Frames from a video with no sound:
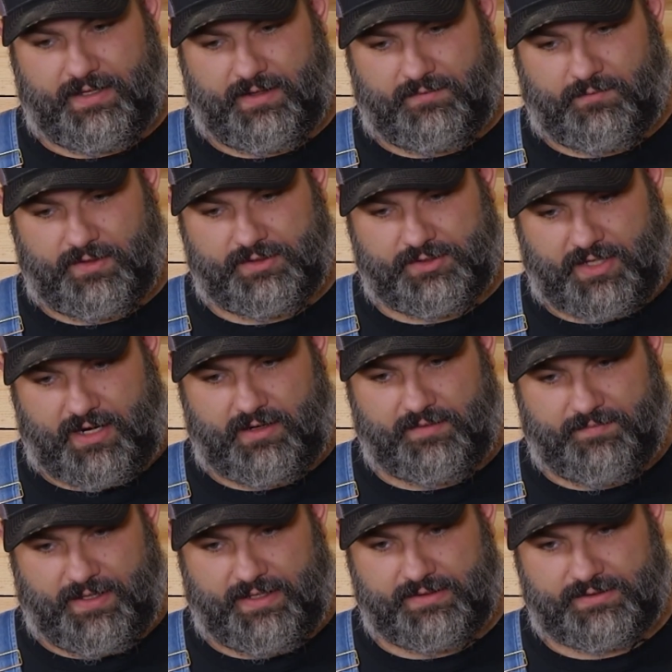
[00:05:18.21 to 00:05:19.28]
Uh, we try our
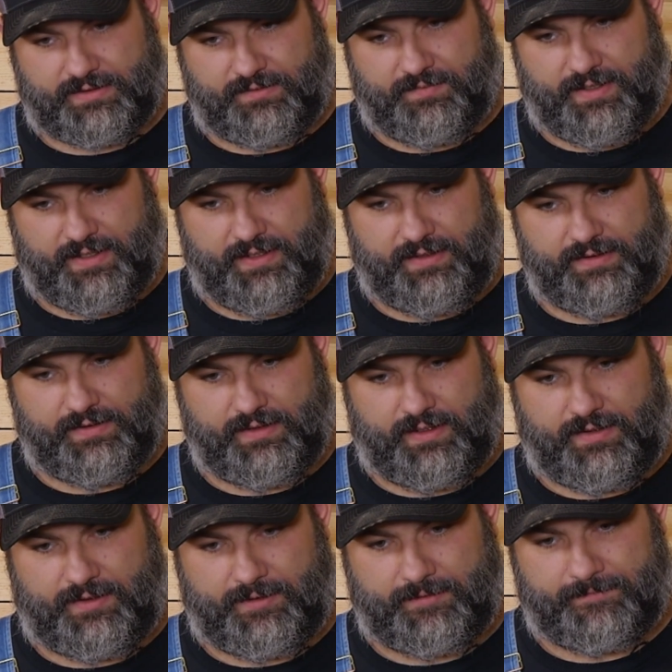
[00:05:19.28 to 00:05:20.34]
best to be
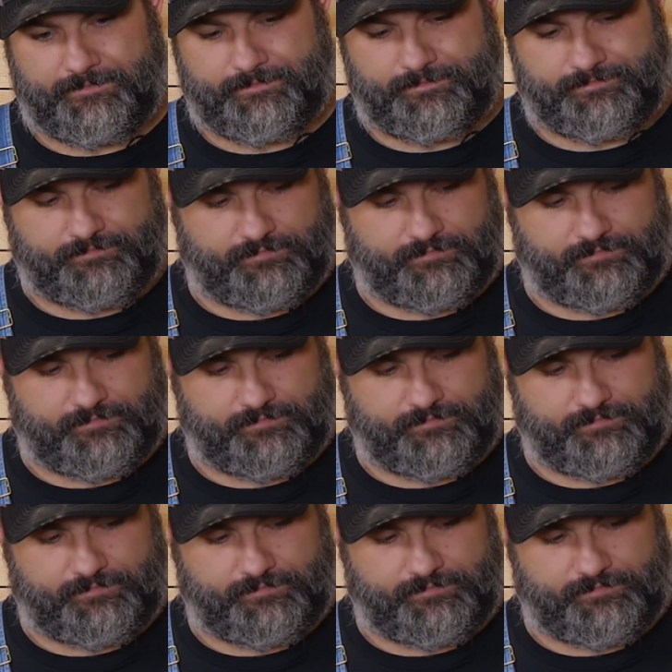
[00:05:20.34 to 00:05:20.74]
um,